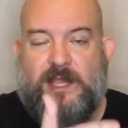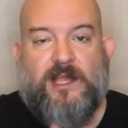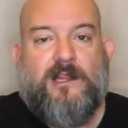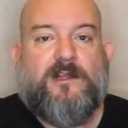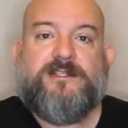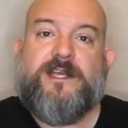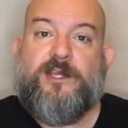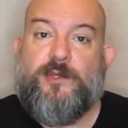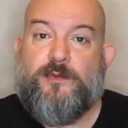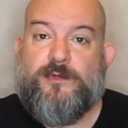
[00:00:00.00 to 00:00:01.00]
Looks like a
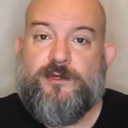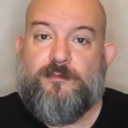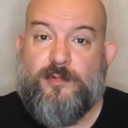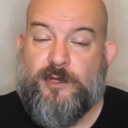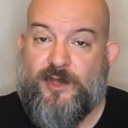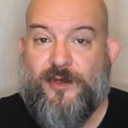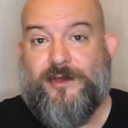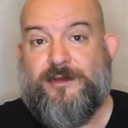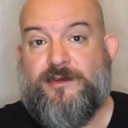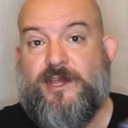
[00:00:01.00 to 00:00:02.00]
huge book
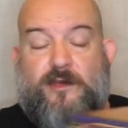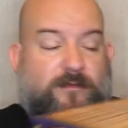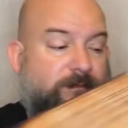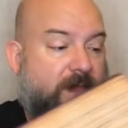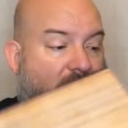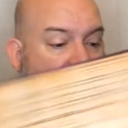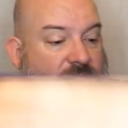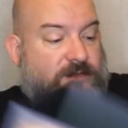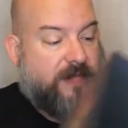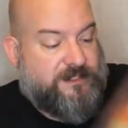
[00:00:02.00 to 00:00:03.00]
on your shelf.
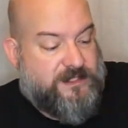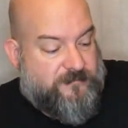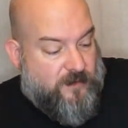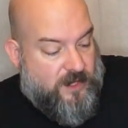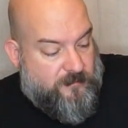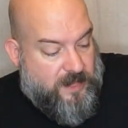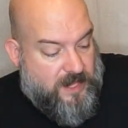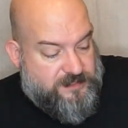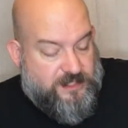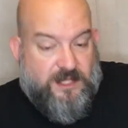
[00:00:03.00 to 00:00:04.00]
So that's it for
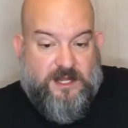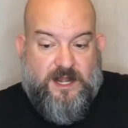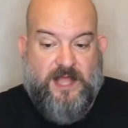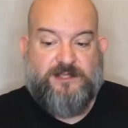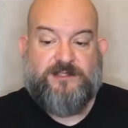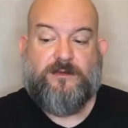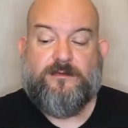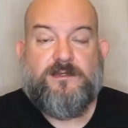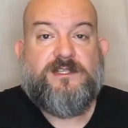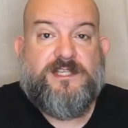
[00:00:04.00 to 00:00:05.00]
unboxing Dice
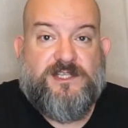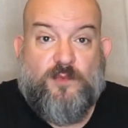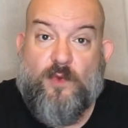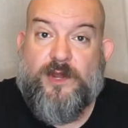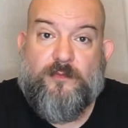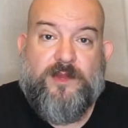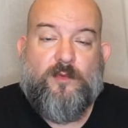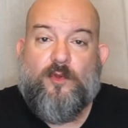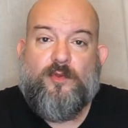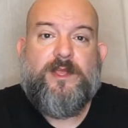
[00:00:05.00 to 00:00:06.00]
Throne Season 1
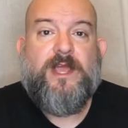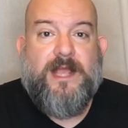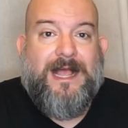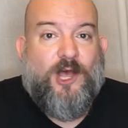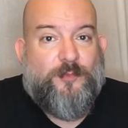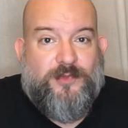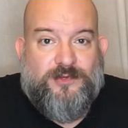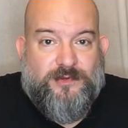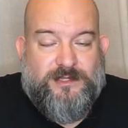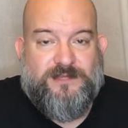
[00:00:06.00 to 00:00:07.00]
Rerolled. I hope you
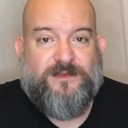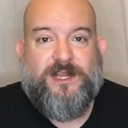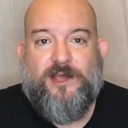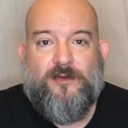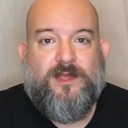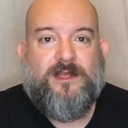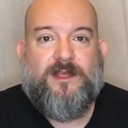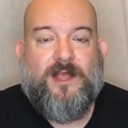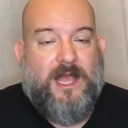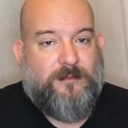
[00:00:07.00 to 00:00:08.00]
enjoyed this video.
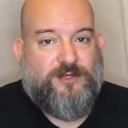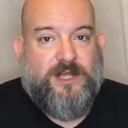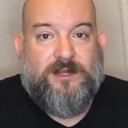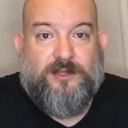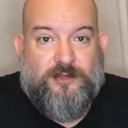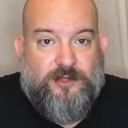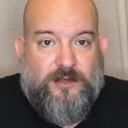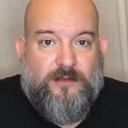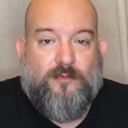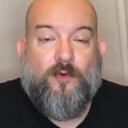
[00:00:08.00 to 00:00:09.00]
I'm John DeCook
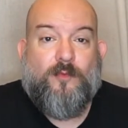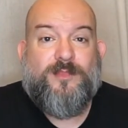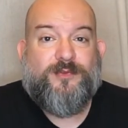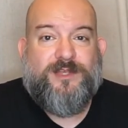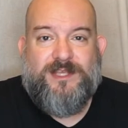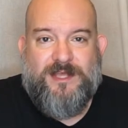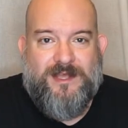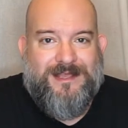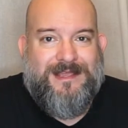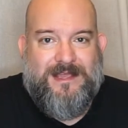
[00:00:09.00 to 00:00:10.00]
for Building
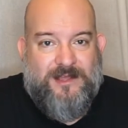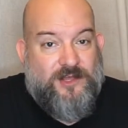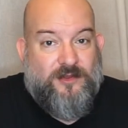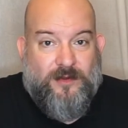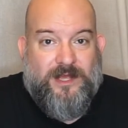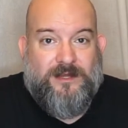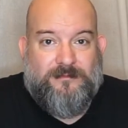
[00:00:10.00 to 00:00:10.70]
Geek Cred.